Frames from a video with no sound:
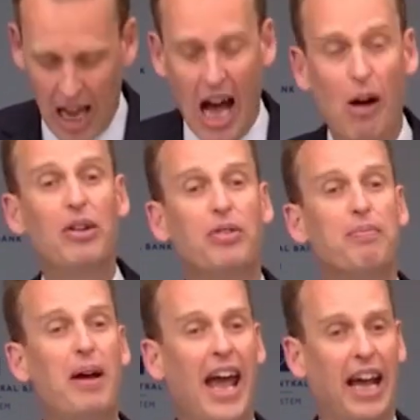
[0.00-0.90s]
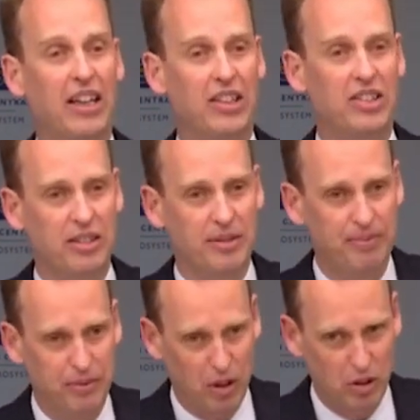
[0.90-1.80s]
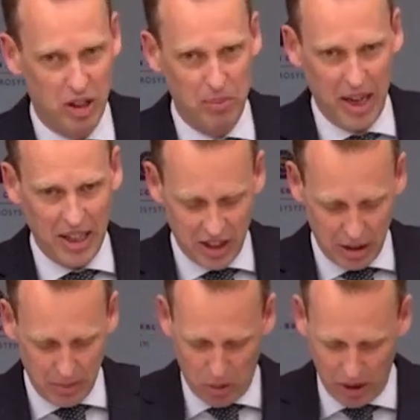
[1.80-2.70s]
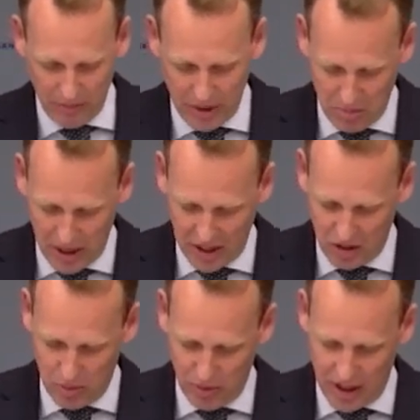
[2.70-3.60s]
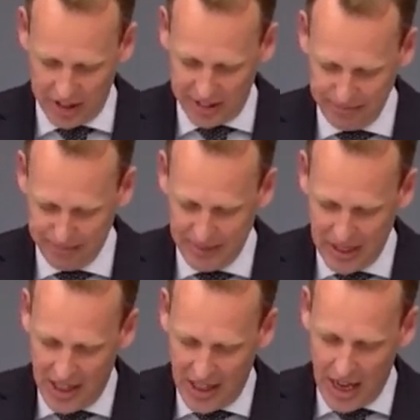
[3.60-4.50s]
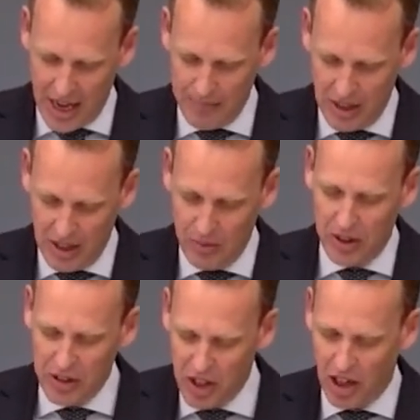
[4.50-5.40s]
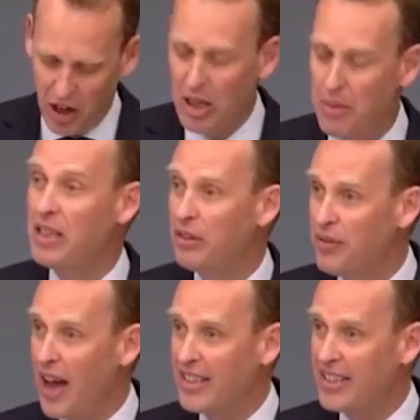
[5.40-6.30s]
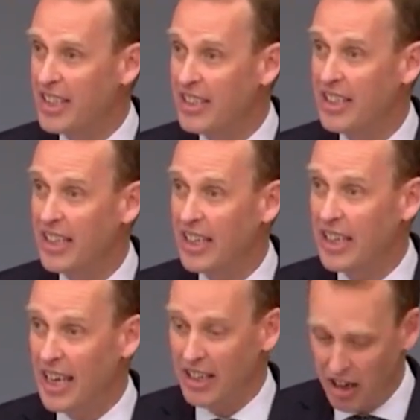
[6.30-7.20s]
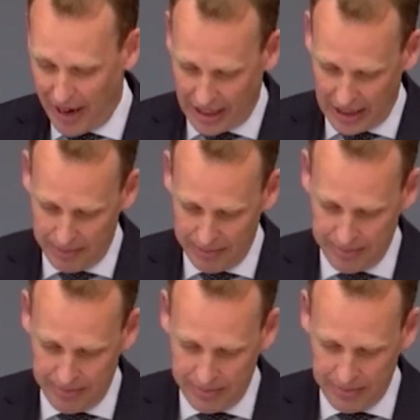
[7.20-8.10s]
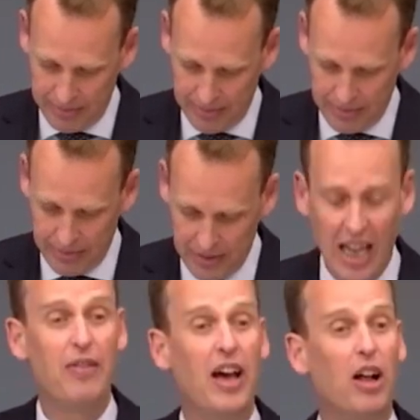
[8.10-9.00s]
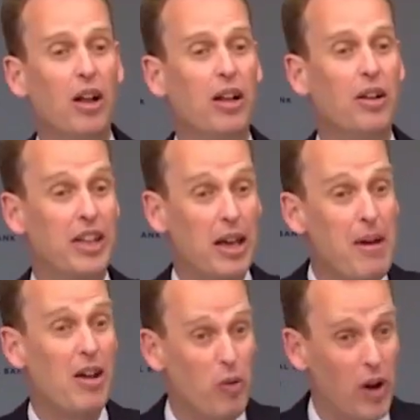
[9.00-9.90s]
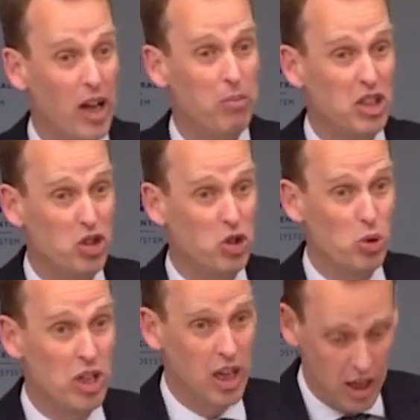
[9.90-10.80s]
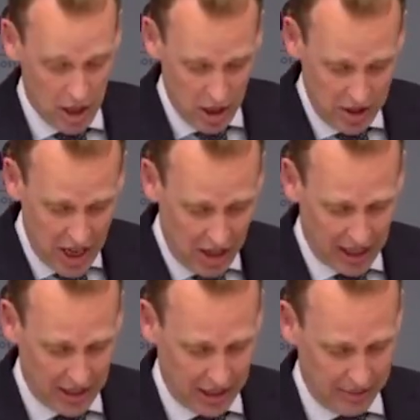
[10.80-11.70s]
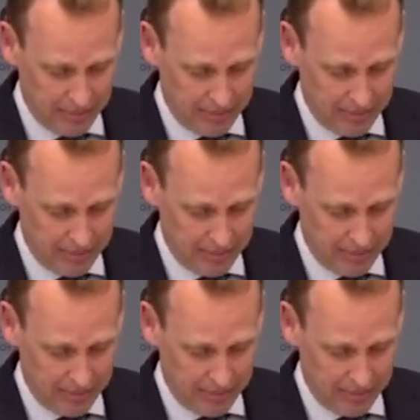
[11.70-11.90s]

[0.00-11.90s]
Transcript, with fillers: However, banks, focusing on banks a little bit more as a banking supervisor, um, will not only be affected indirectly. They may well be sued directly.